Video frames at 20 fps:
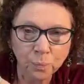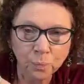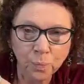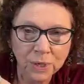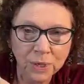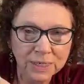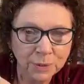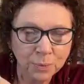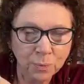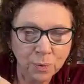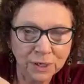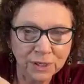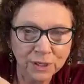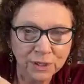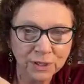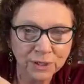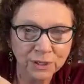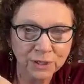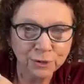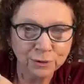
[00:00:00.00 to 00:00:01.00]
What does it want
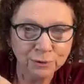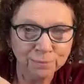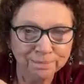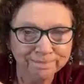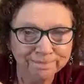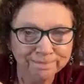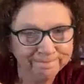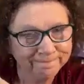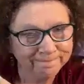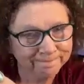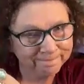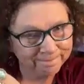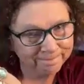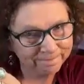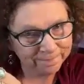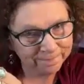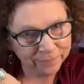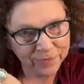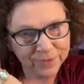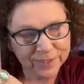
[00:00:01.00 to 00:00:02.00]
you to do?
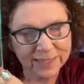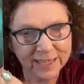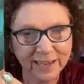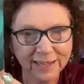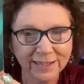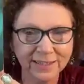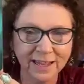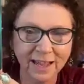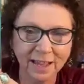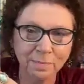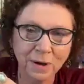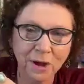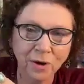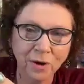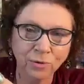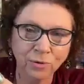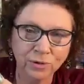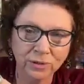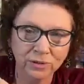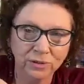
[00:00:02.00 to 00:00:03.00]
Take time
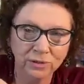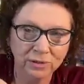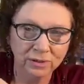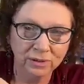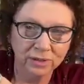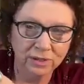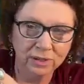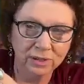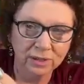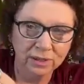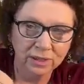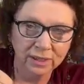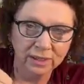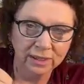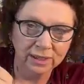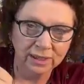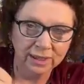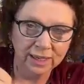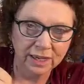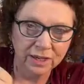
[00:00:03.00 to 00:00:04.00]
out.
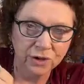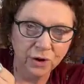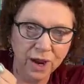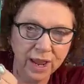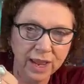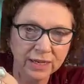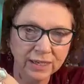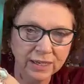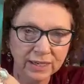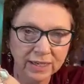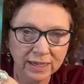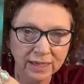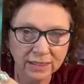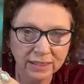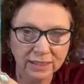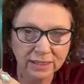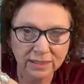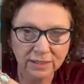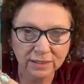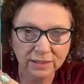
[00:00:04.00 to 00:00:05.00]
Get your head
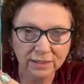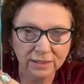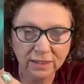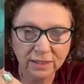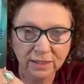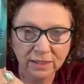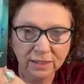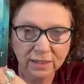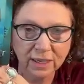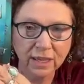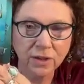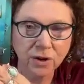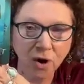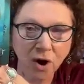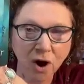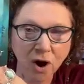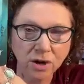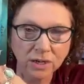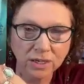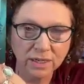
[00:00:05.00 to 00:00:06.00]
connected. Get your
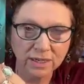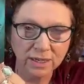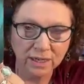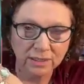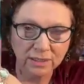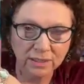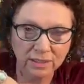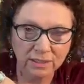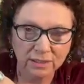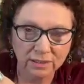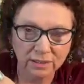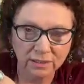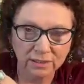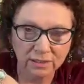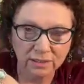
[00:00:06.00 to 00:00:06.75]
heart connected.